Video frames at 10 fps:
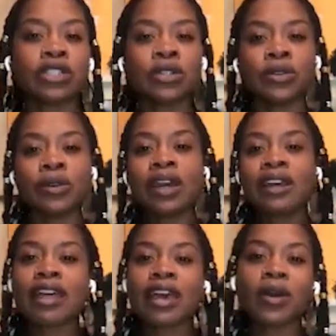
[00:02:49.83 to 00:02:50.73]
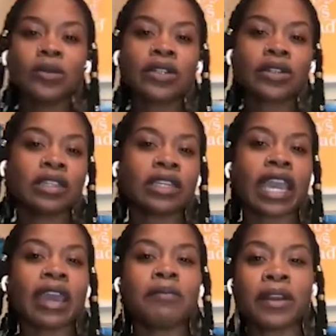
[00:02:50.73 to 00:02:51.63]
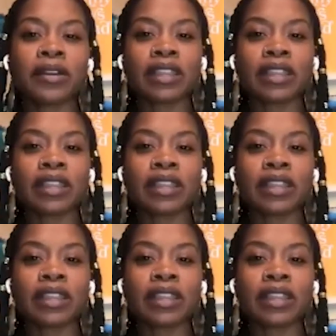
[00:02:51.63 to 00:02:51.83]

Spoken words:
to that older look at birth,